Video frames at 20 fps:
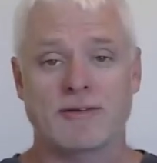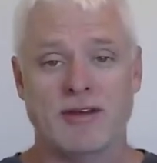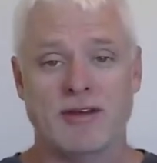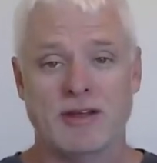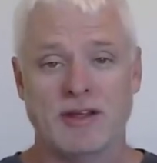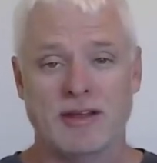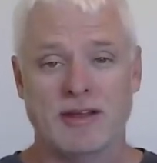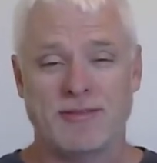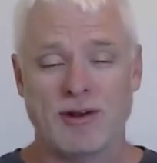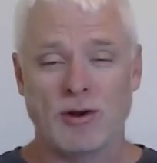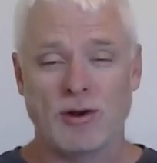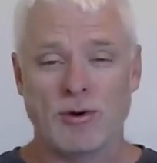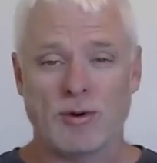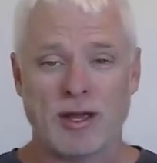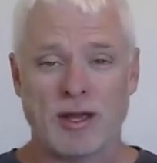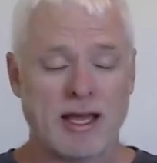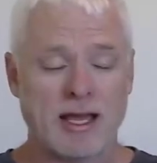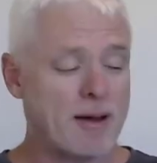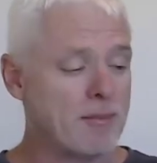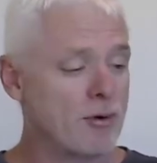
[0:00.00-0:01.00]
If you're
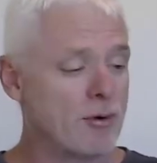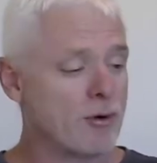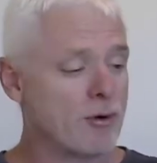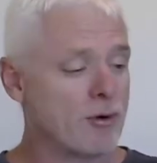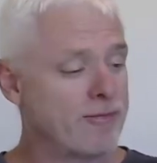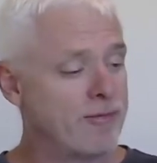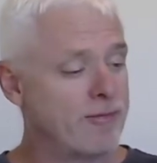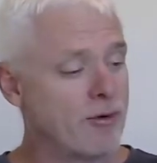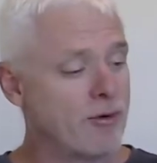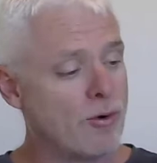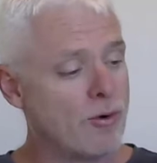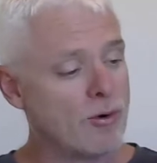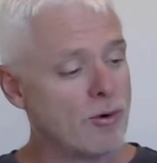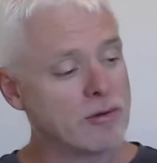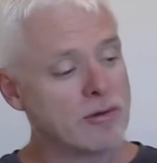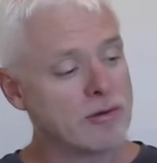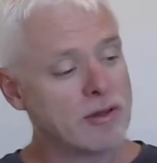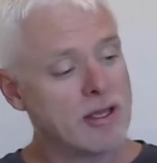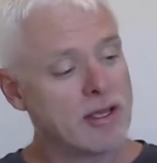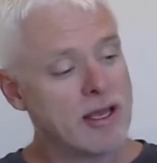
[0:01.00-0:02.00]
looking up, look
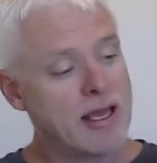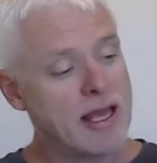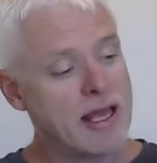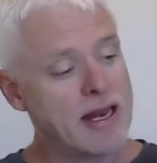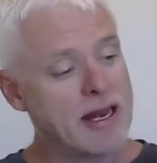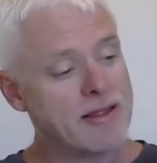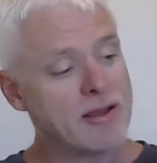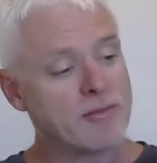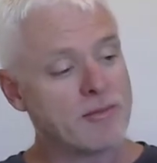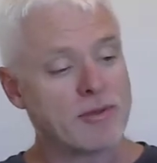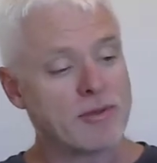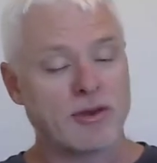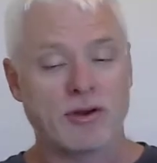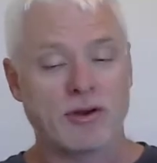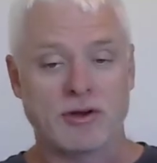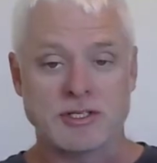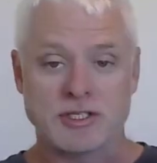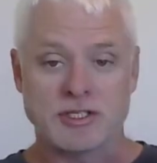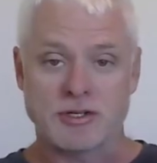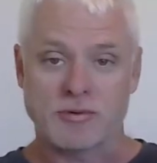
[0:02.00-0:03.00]
for anything with a
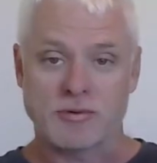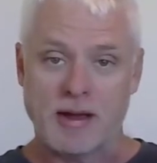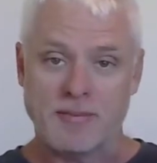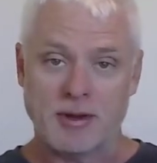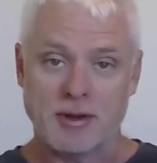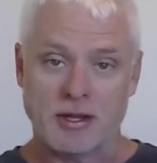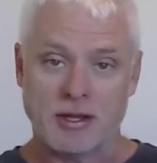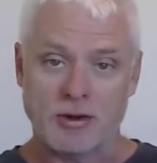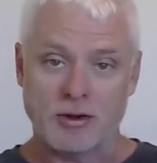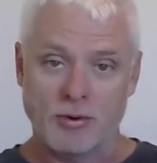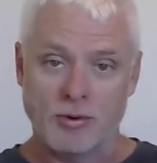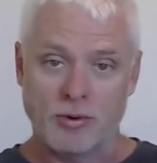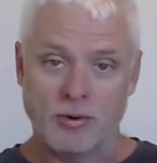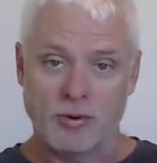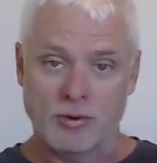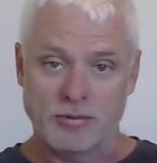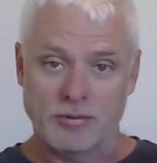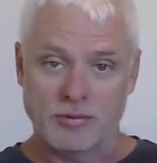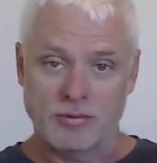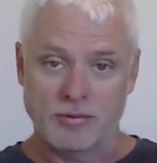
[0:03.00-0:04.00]
nice ceramic
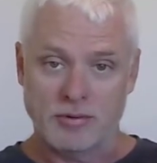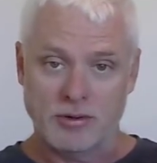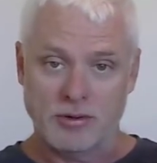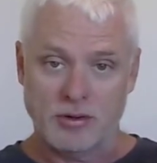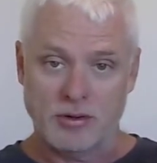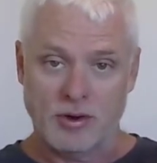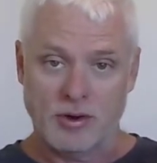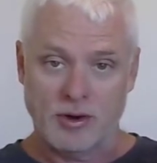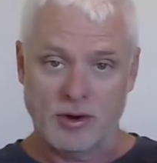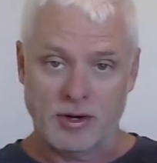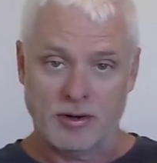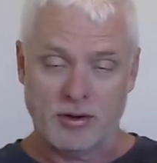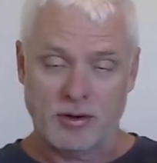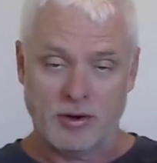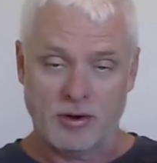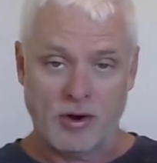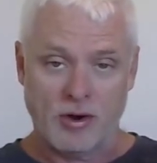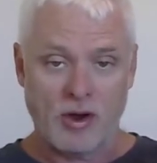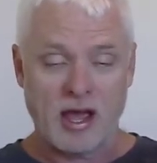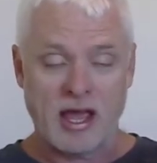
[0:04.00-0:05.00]
or iron
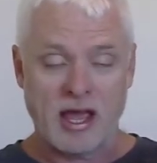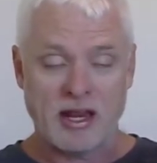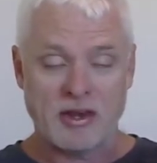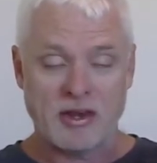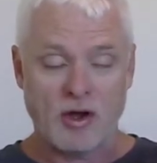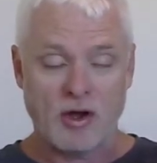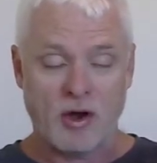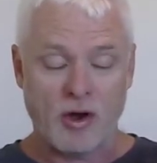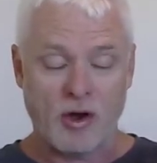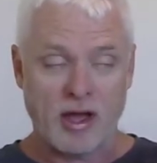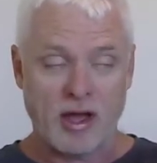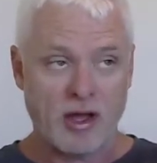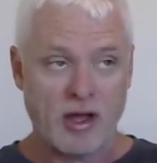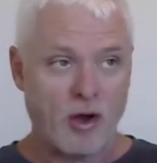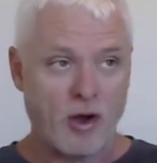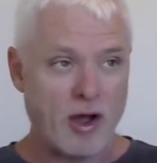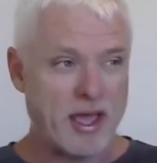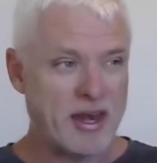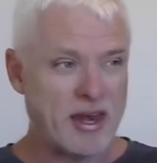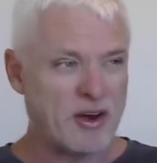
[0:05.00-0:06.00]

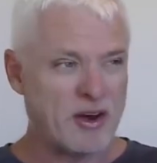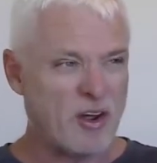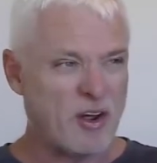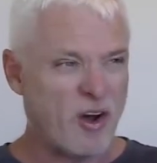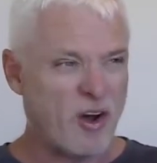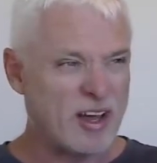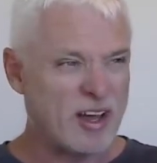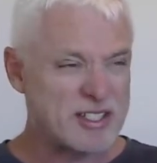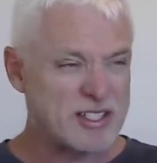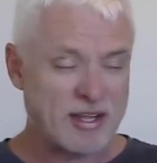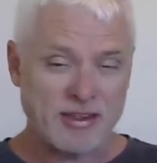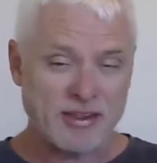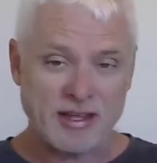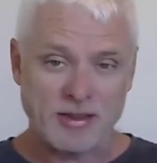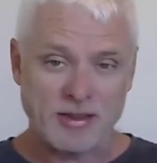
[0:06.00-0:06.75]
anodized, I